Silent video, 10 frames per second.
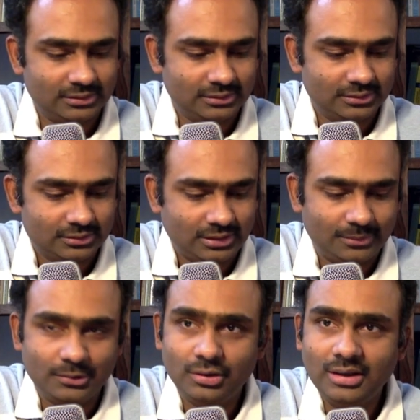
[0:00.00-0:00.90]
So I'm
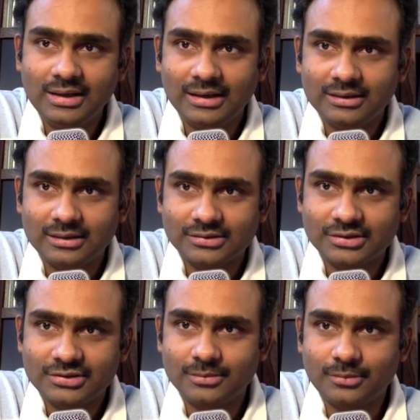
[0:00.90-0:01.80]
looking at a
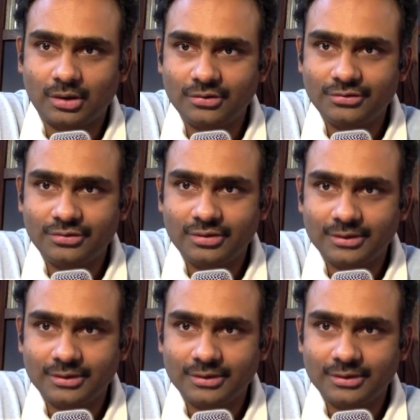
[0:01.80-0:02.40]
system of